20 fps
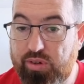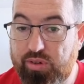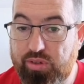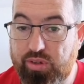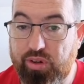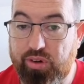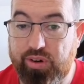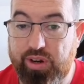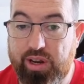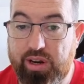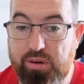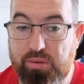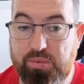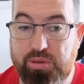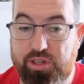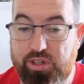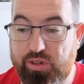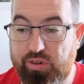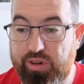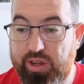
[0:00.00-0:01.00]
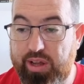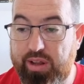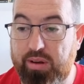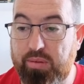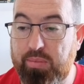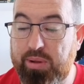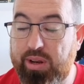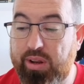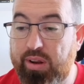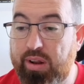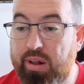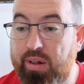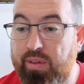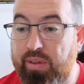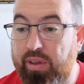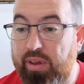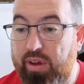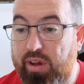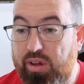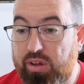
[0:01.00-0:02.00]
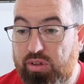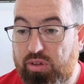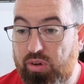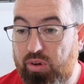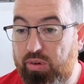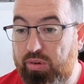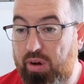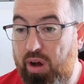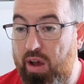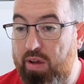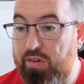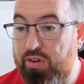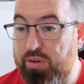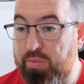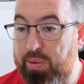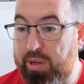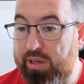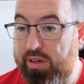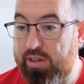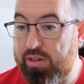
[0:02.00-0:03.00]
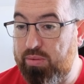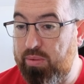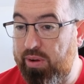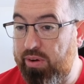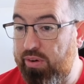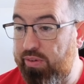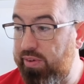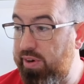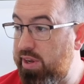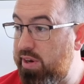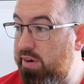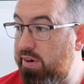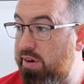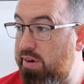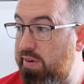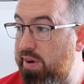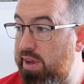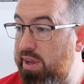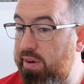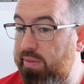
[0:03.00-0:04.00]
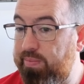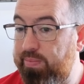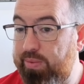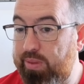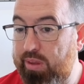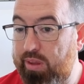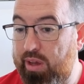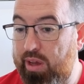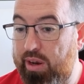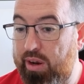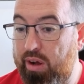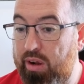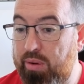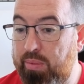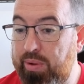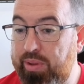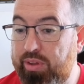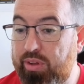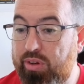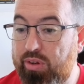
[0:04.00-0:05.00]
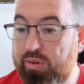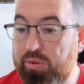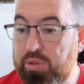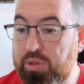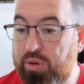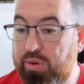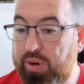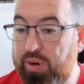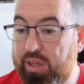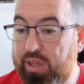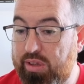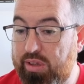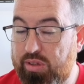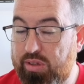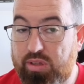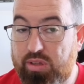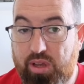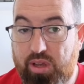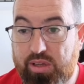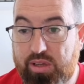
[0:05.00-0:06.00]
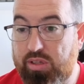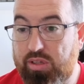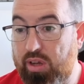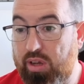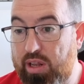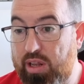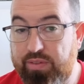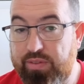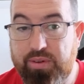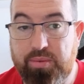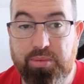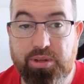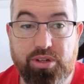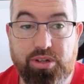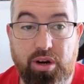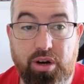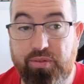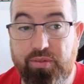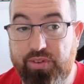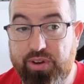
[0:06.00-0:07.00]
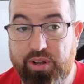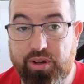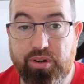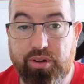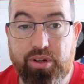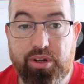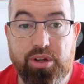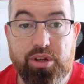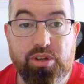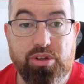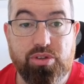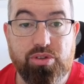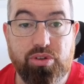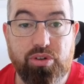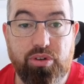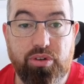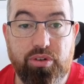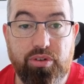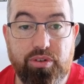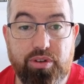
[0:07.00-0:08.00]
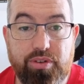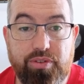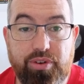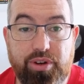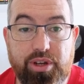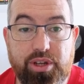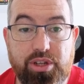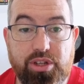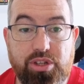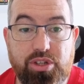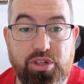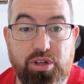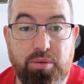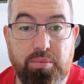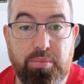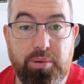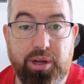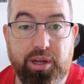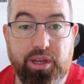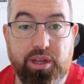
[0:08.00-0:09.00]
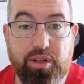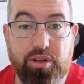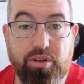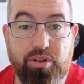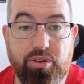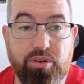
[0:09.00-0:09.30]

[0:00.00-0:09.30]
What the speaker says: the creator. We'll show that in a minute. So I just picked this one over here on the right, and all I want to do is create this style of image or video. So if I jump back into